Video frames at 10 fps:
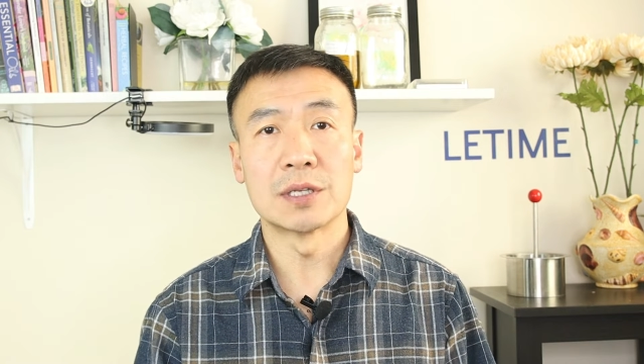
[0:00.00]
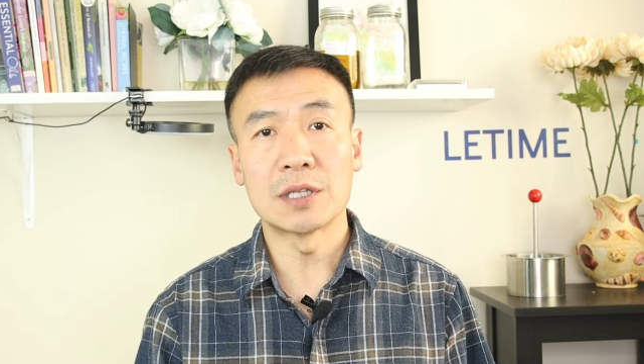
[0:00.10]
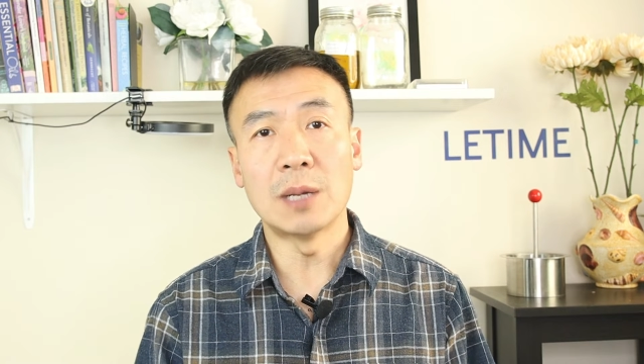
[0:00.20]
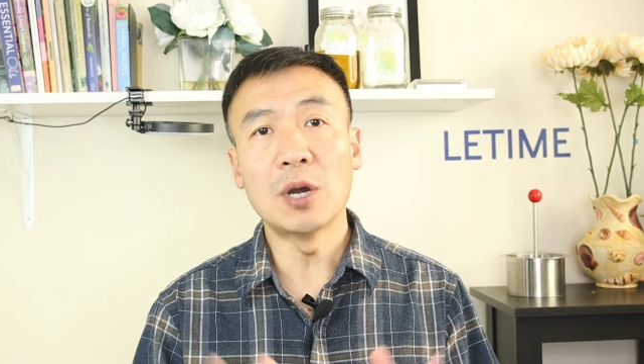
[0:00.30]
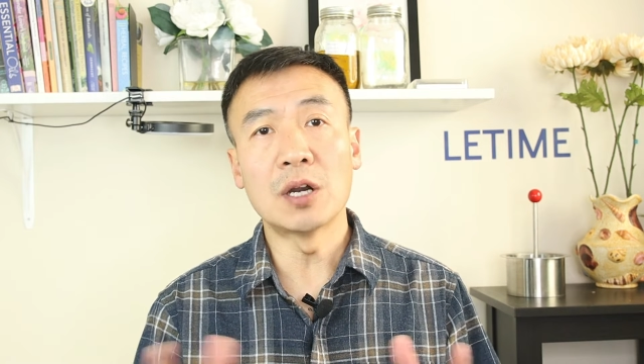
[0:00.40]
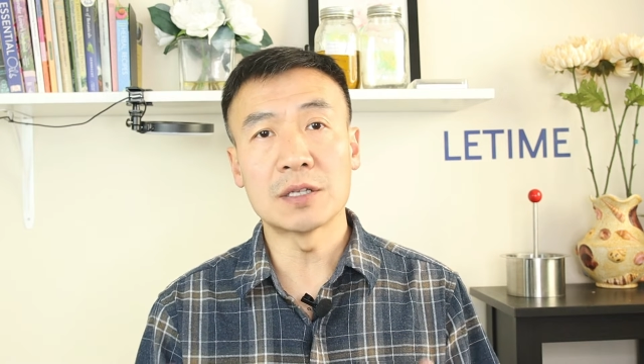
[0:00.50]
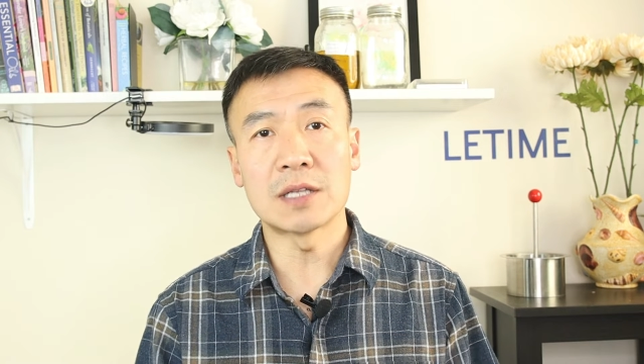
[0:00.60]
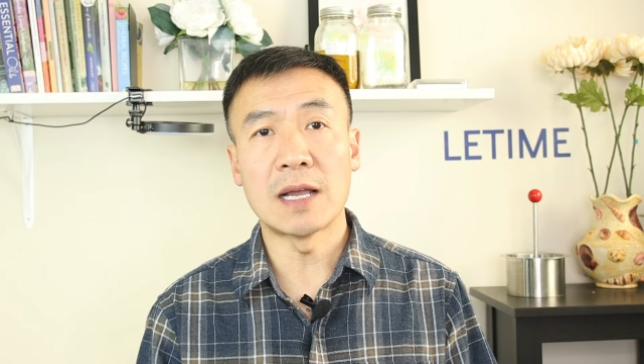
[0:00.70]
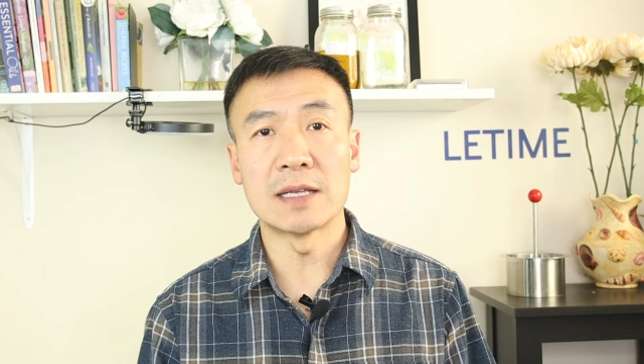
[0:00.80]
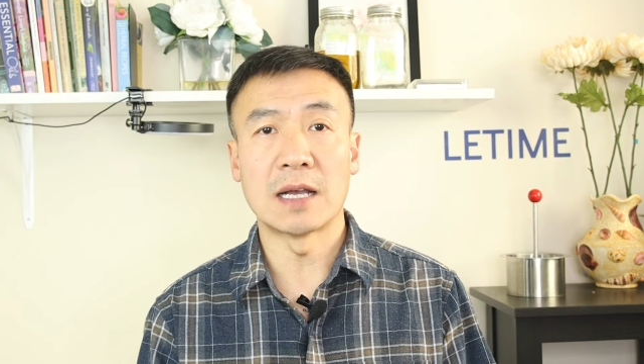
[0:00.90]
Some
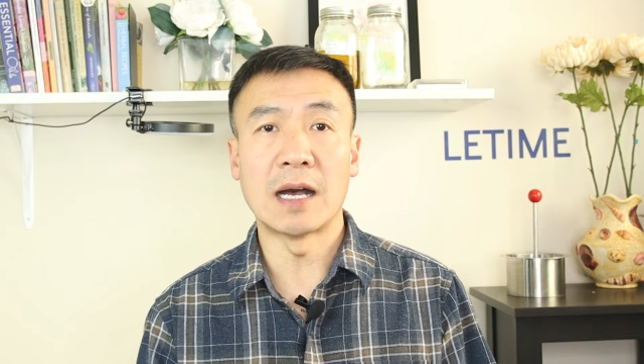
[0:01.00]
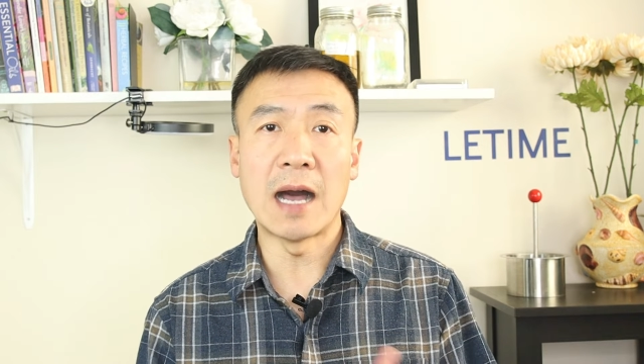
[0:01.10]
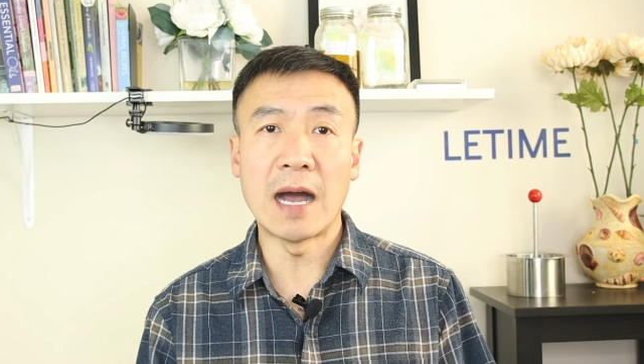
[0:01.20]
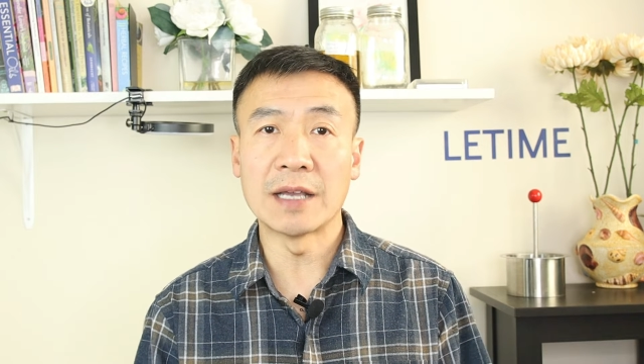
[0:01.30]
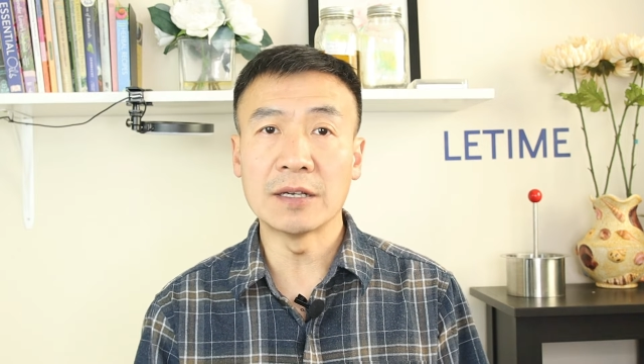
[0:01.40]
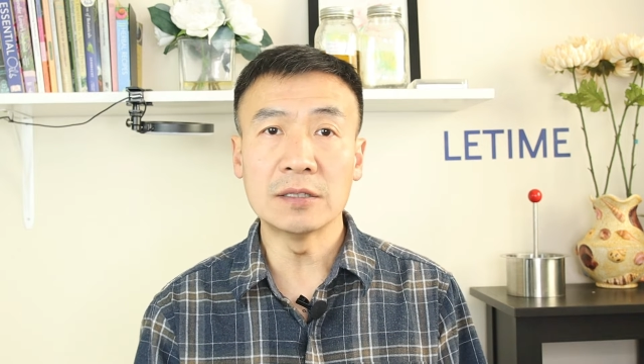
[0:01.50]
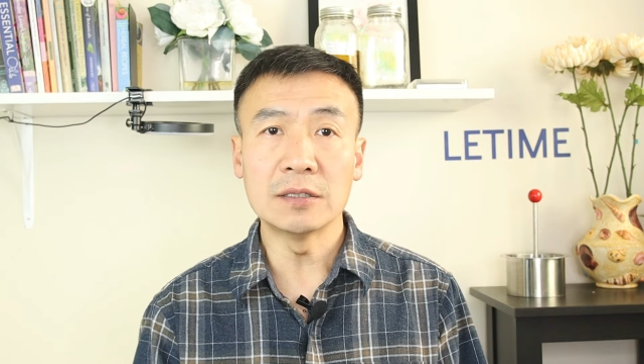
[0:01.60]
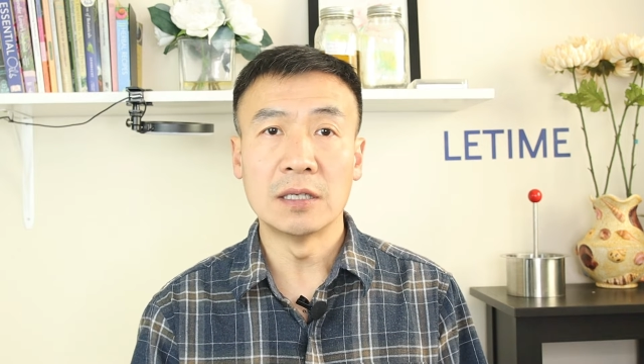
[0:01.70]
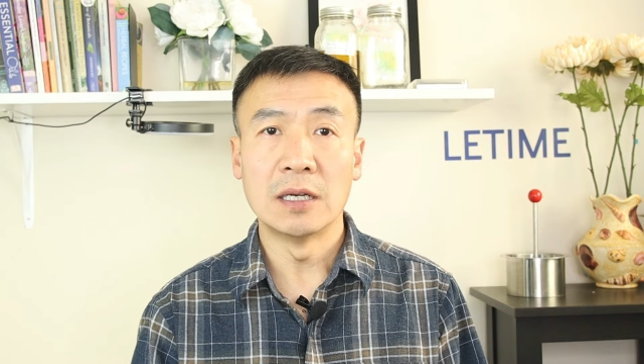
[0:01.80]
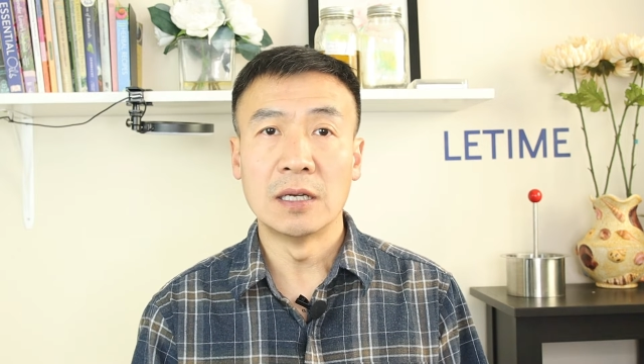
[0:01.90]
herbs has a higher,